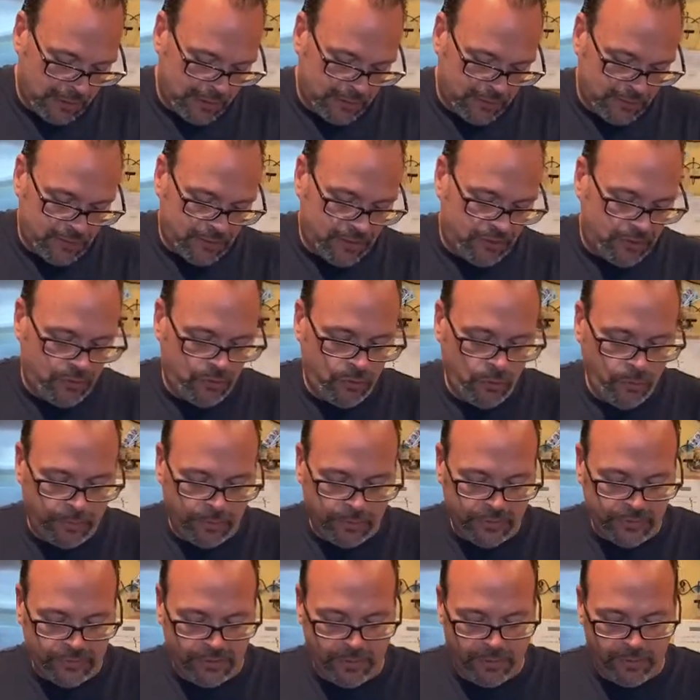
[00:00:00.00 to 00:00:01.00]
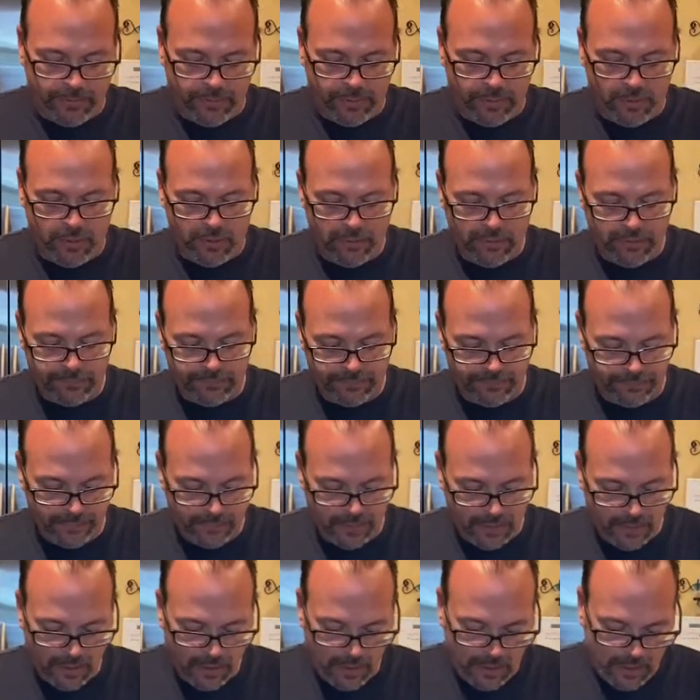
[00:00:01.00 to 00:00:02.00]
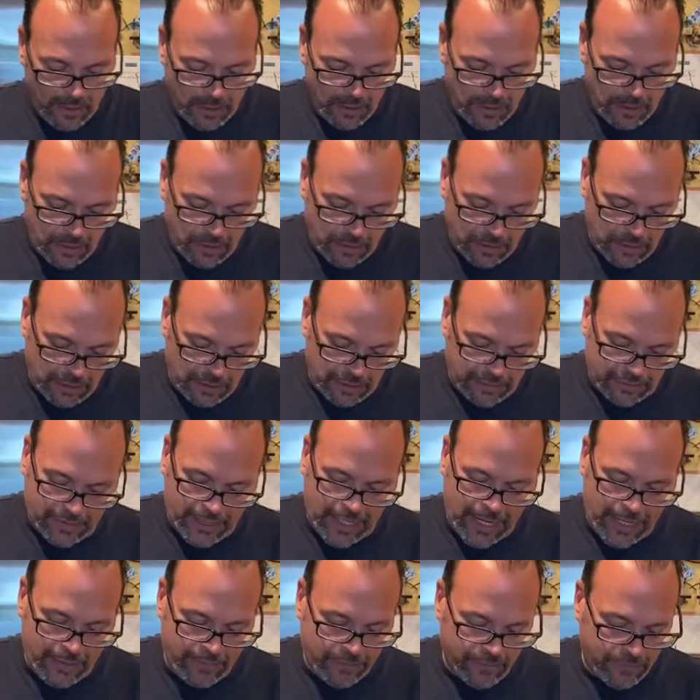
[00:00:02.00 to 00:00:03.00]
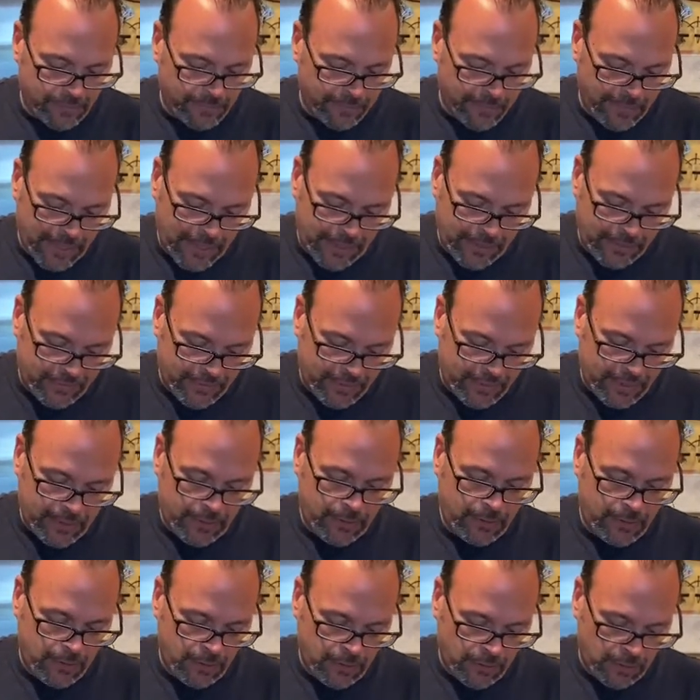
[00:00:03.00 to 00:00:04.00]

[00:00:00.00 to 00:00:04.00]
Super simple, it tastes amazing.